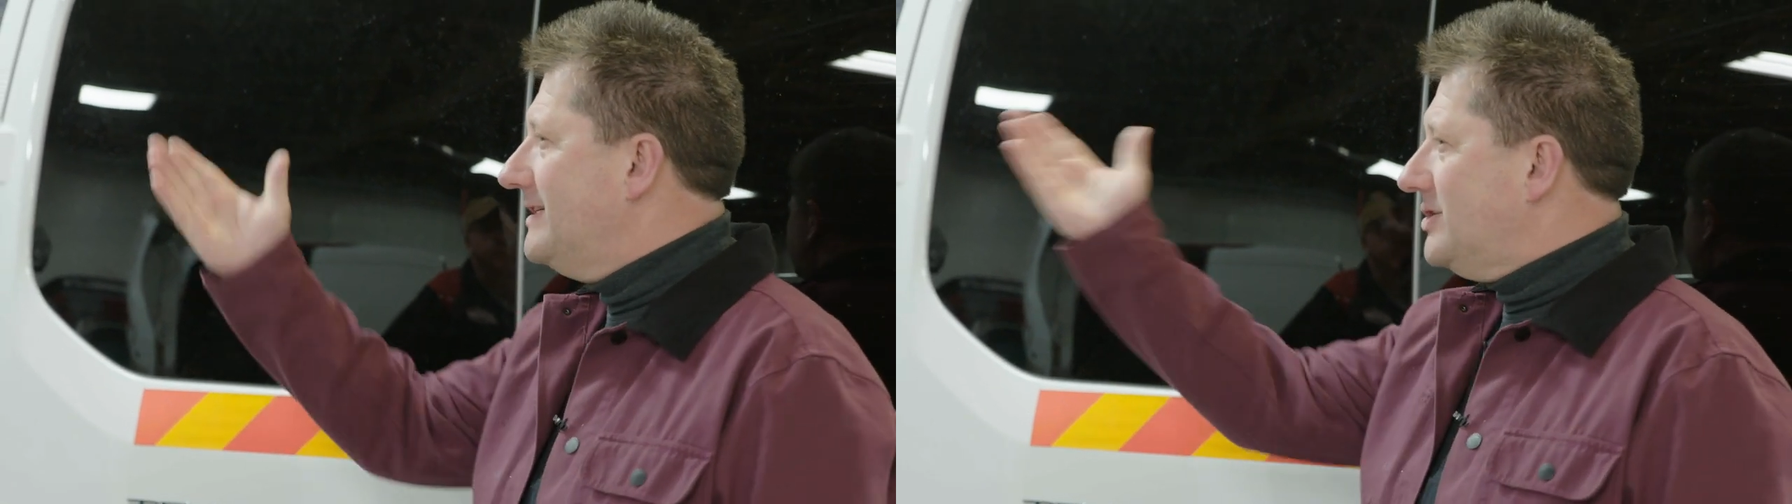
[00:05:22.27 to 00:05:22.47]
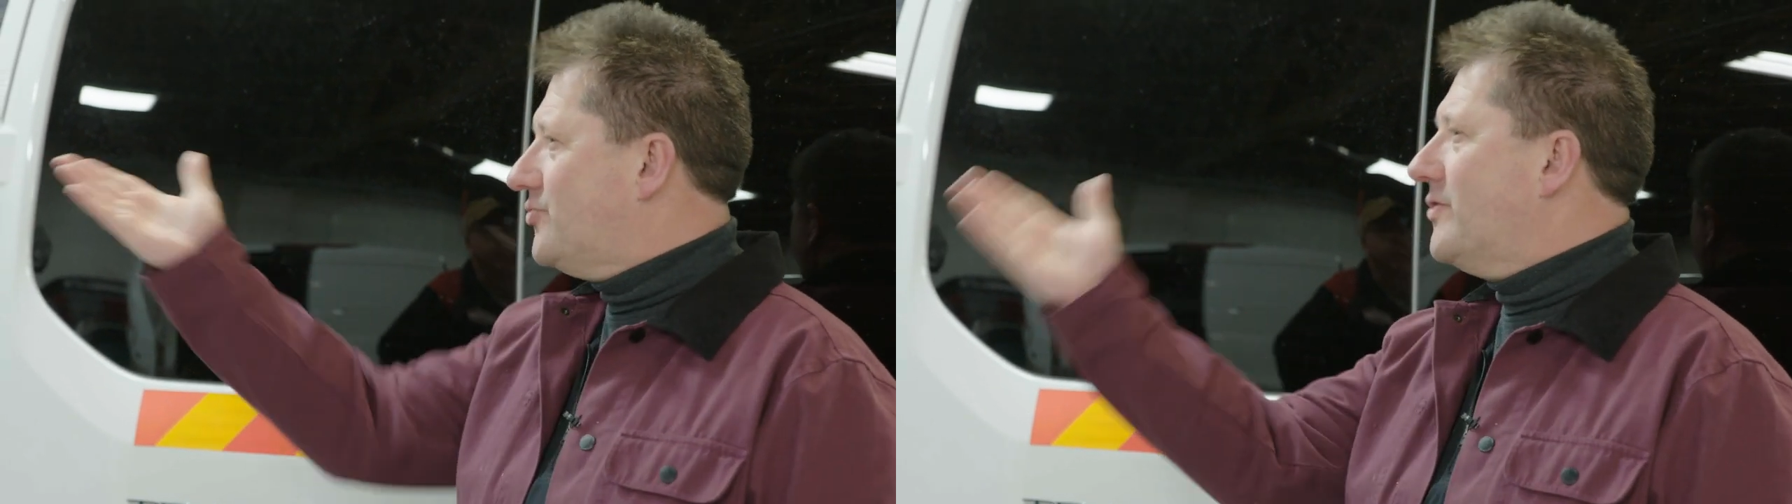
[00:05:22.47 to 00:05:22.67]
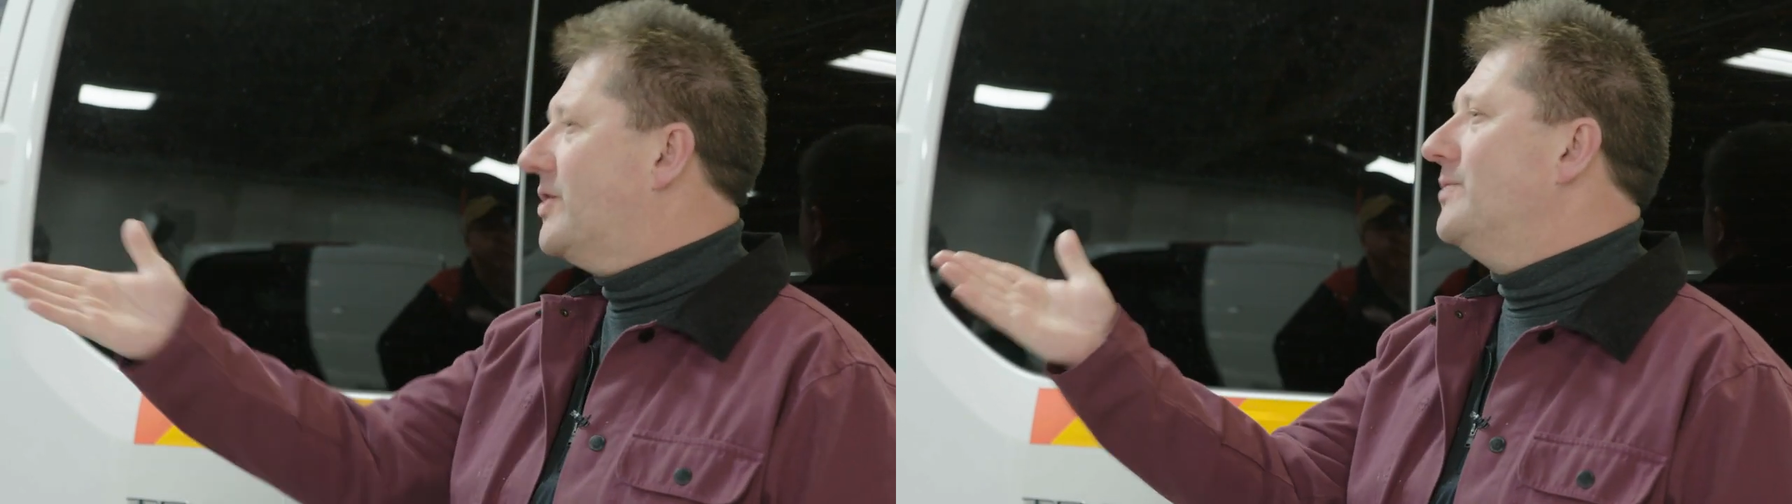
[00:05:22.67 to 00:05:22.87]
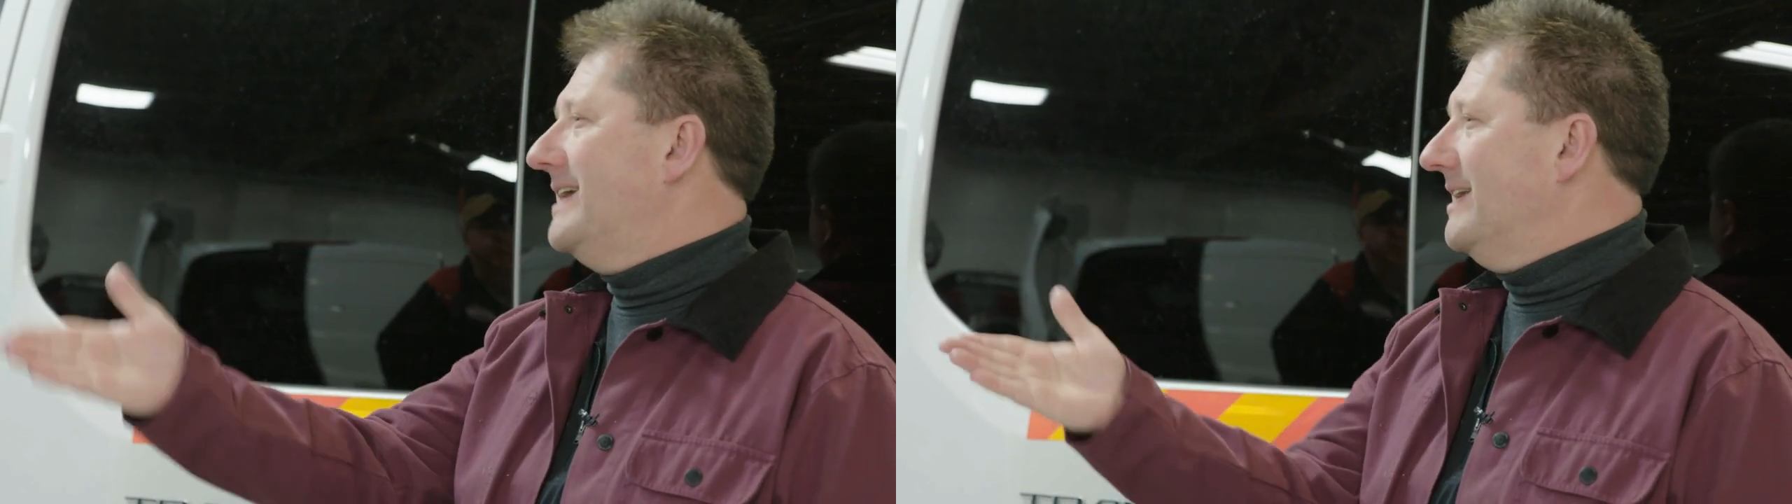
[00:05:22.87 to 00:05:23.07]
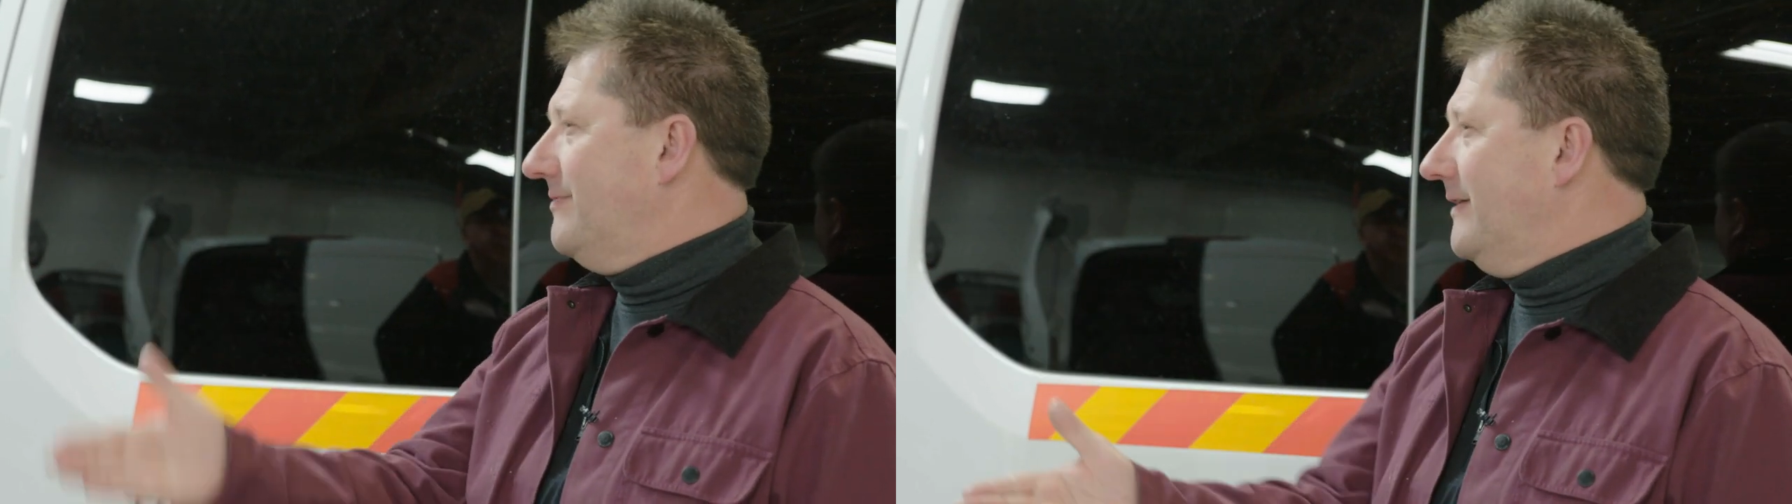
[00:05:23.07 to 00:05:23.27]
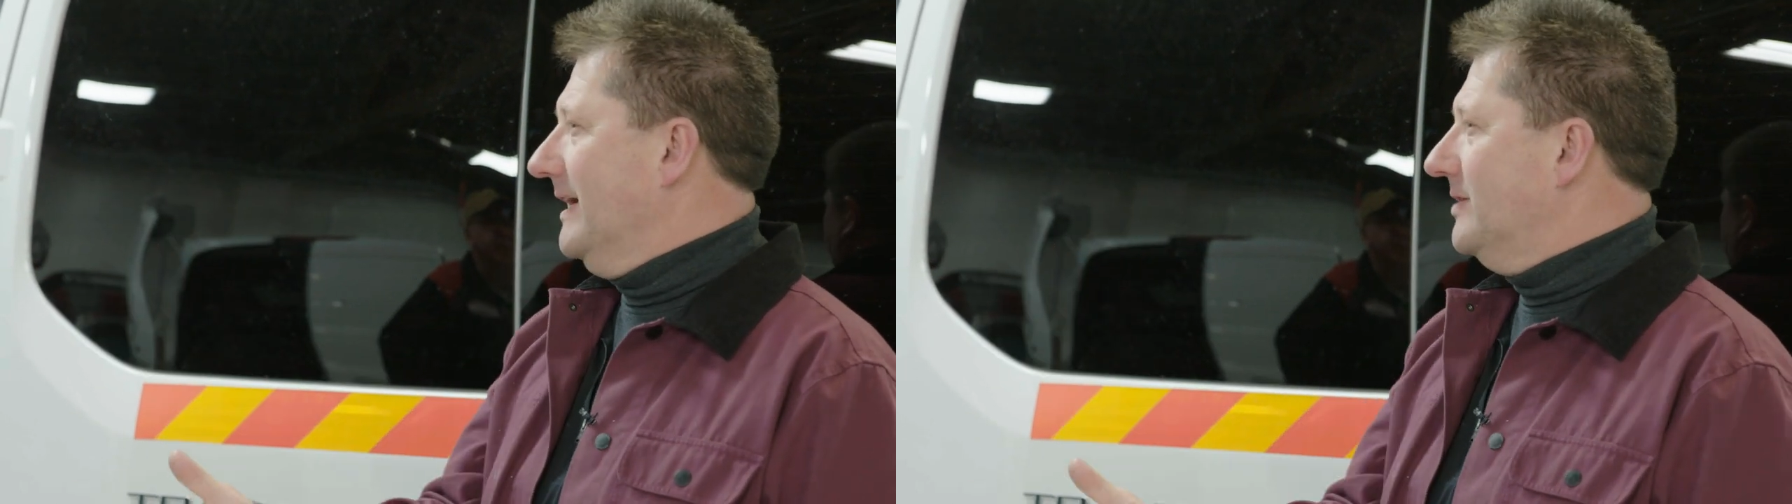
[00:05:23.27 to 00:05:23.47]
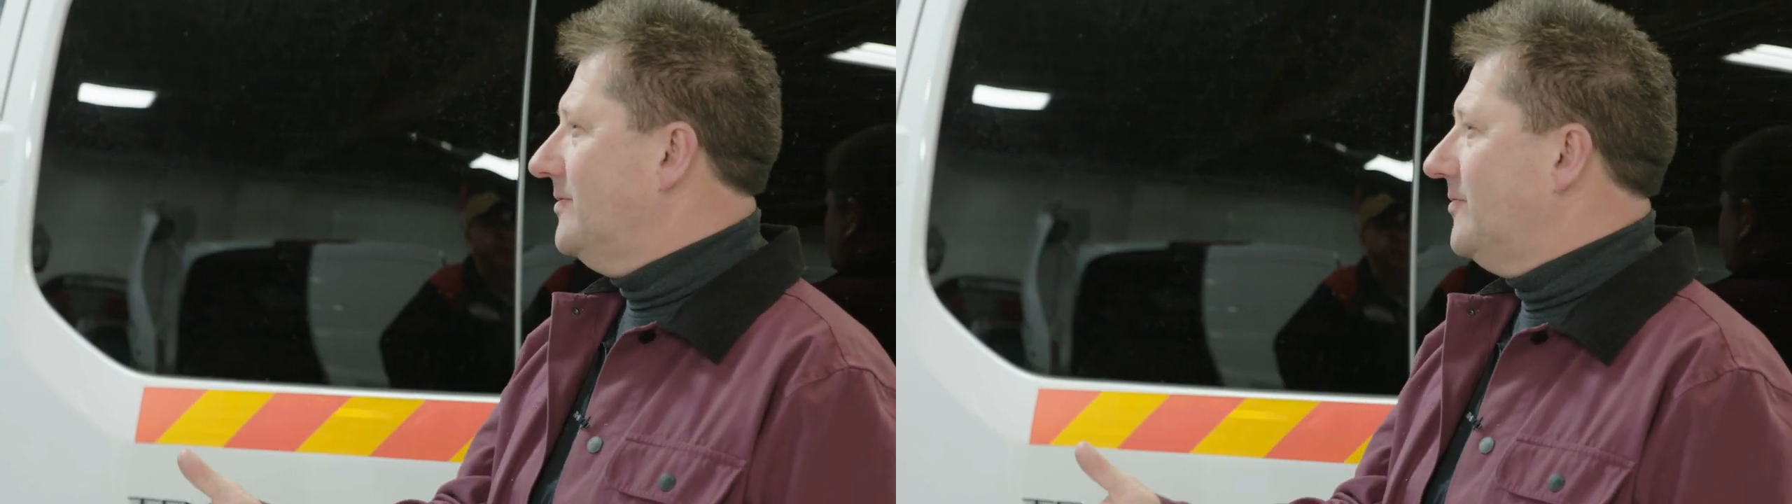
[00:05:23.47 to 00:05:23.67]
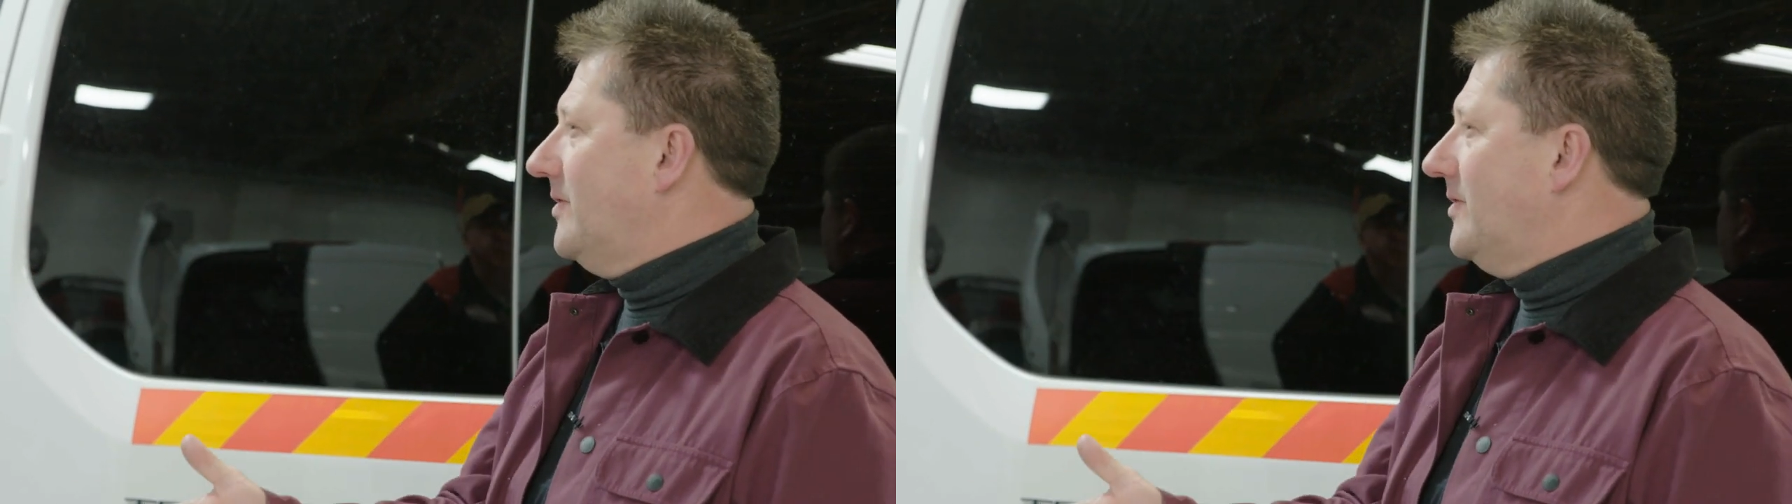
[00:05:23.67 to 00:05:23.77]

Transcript: there's a trickle down effect,